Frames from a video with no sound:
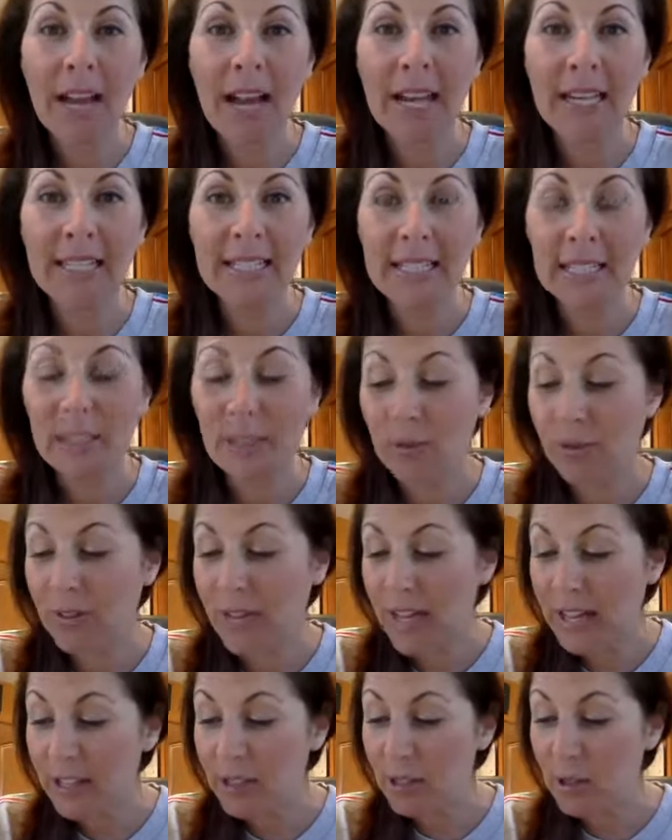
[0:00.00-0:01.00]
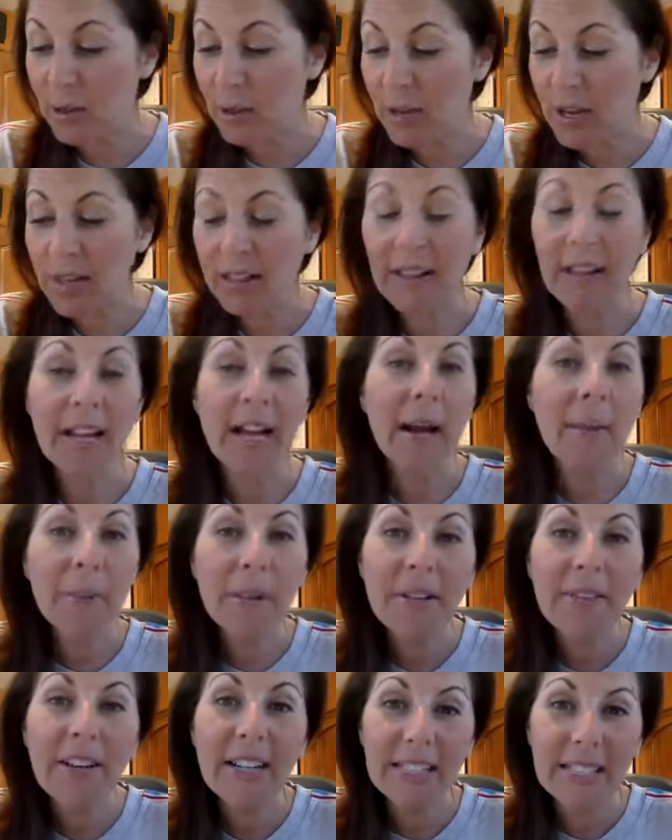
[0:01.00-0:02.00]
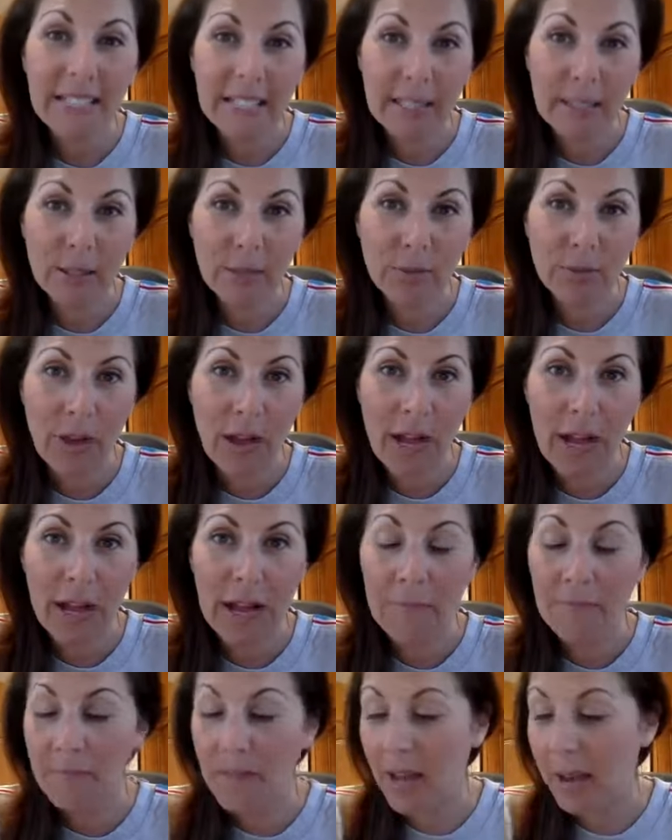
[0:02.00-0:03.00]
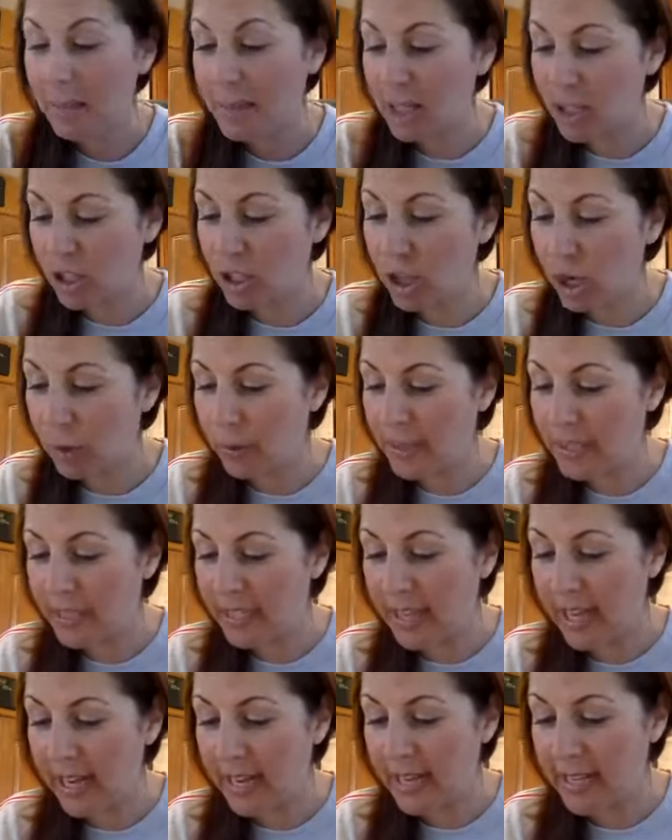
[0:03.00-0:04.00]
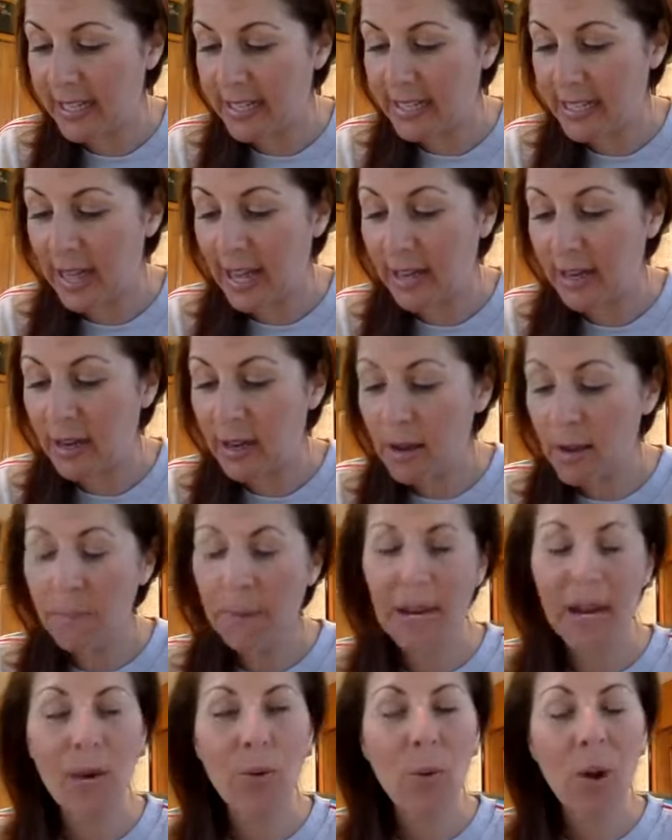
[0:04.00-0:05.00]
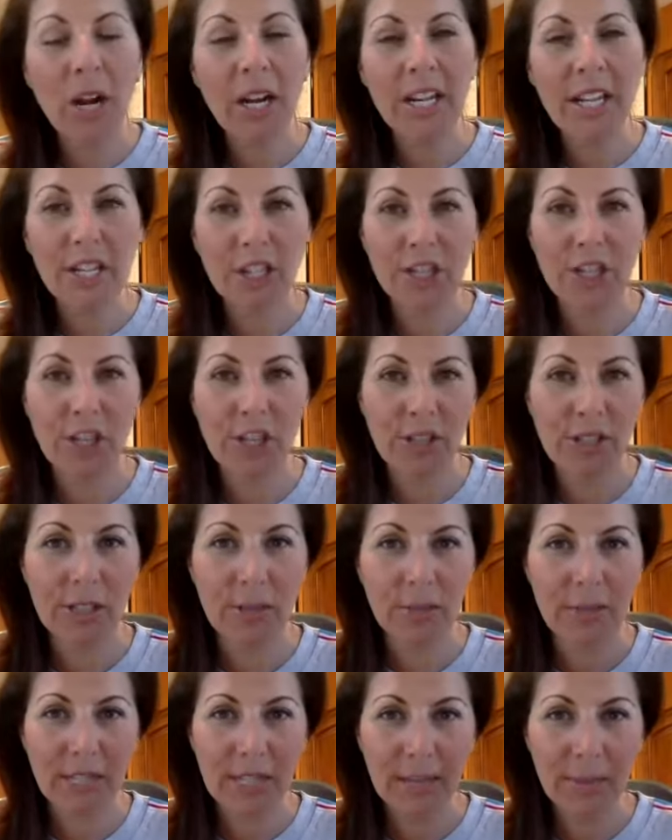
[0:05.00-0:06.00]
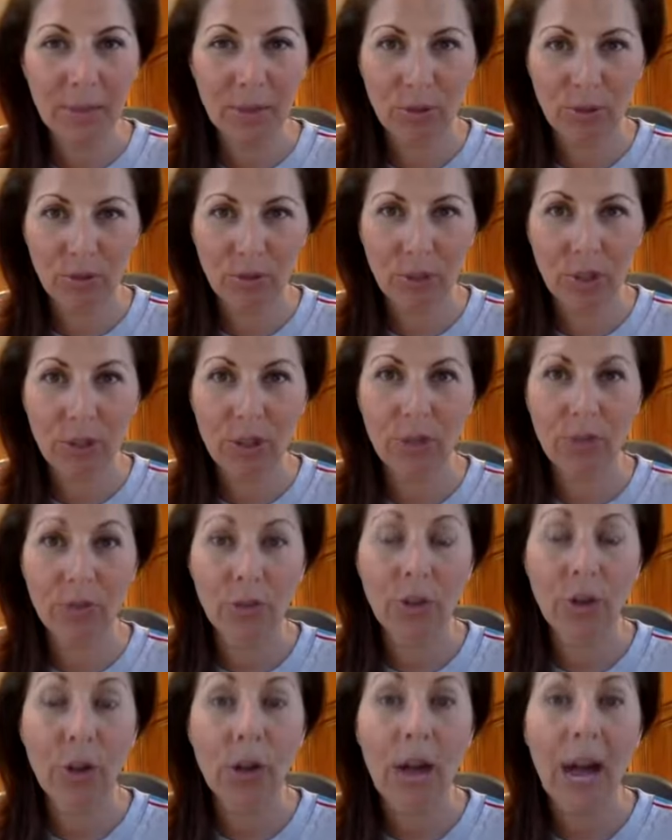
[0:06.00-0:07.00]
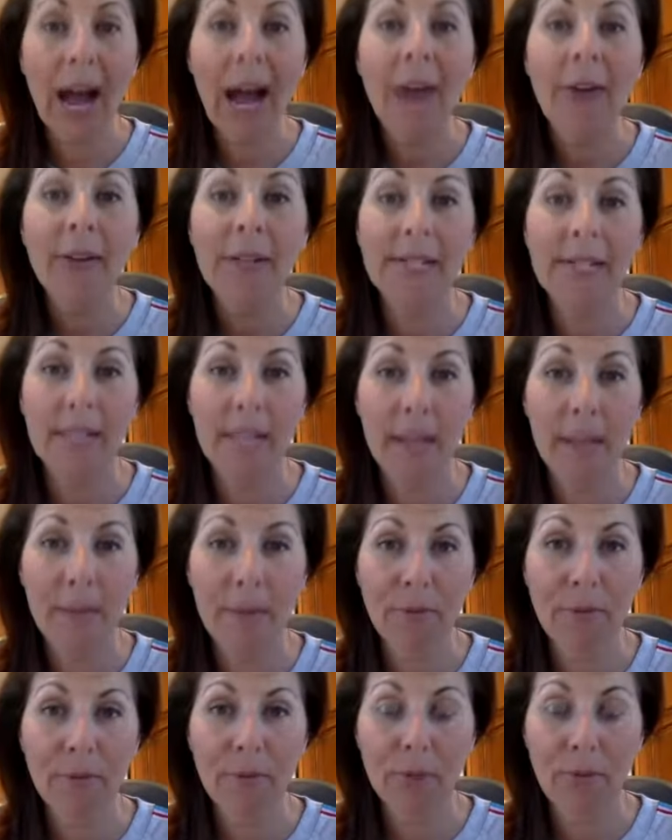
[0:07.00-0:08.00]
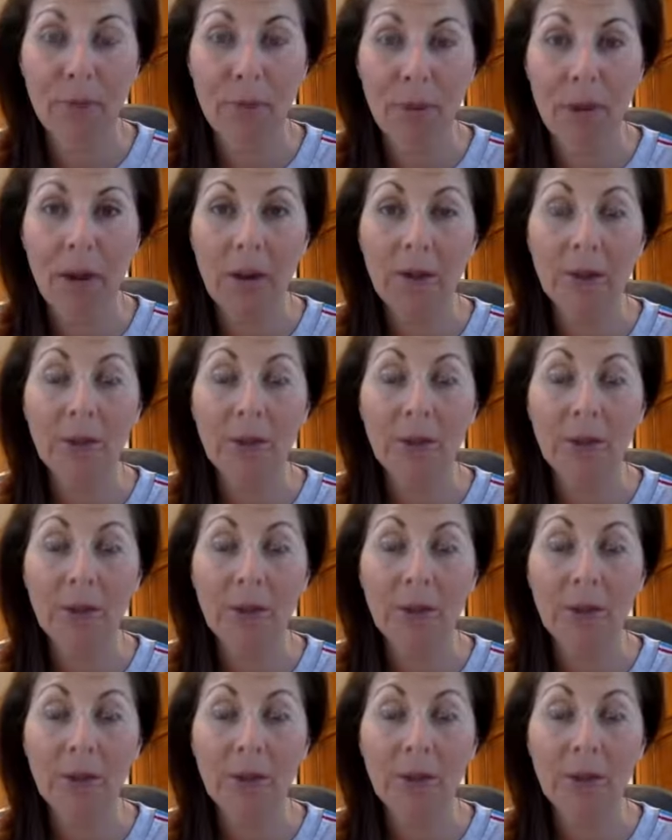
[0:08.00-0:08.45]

ideas for that. So a couple of ideas, I'm going to go into that in a sec, but I wanted to share some tips first for how to set up a food bar.